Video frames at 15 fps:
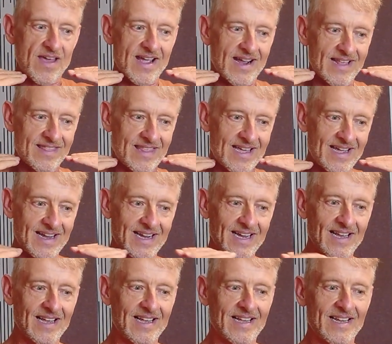That
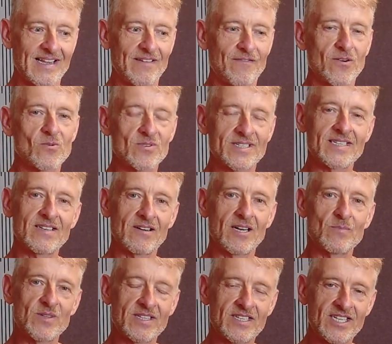falls in
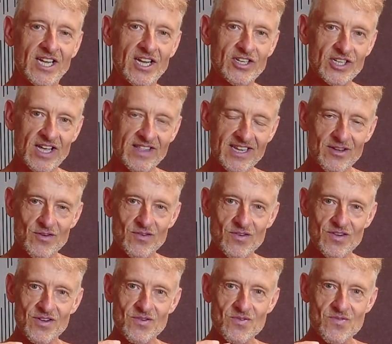line with the didge, and then
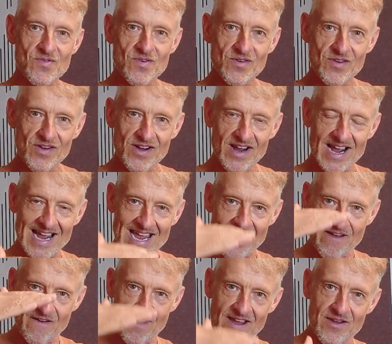you
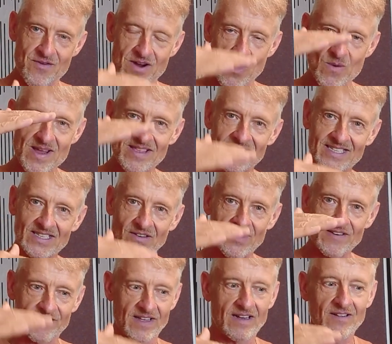go either
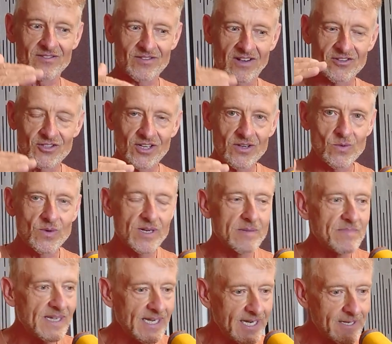side of that. I'll show you what
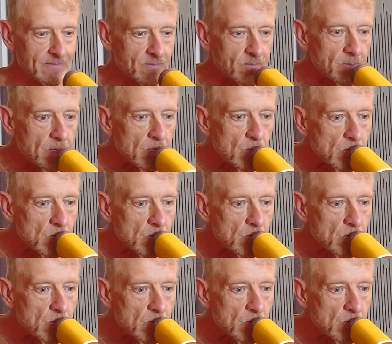I mean.